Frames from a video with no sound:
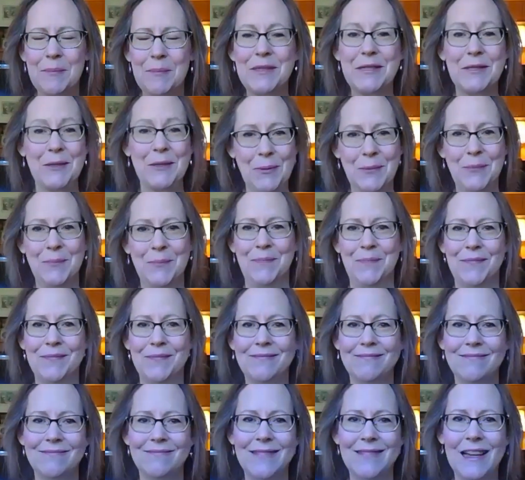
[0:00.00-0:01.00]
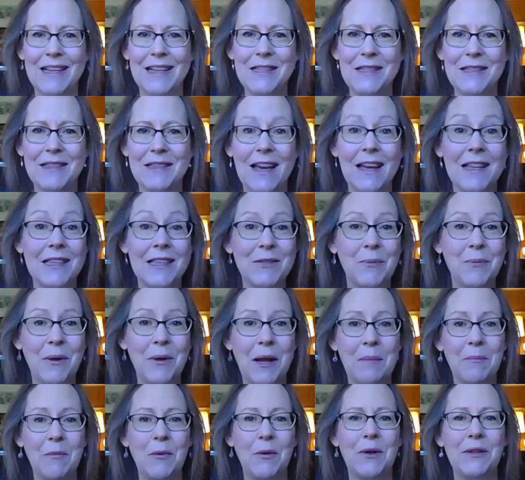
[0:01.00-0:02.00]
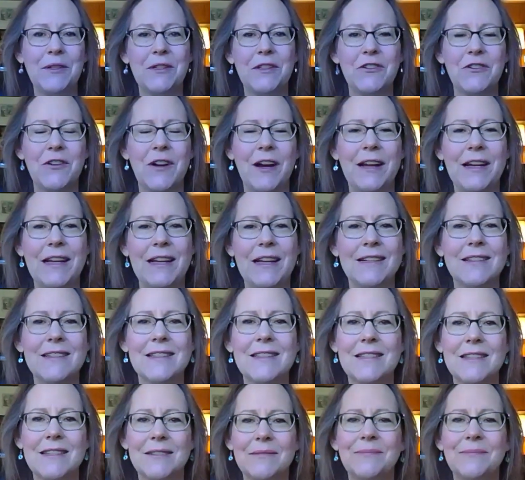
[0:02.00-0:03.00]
So that's what I'm going to try next.